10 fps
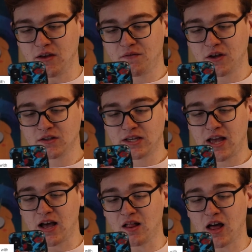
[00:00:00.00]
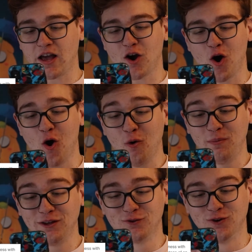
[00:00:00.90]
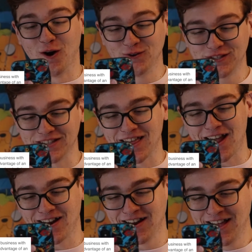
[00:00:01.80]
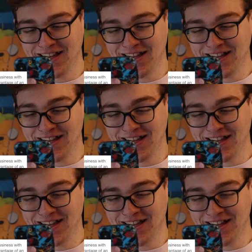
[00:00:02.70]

If there's a hell, I hope he roasts there.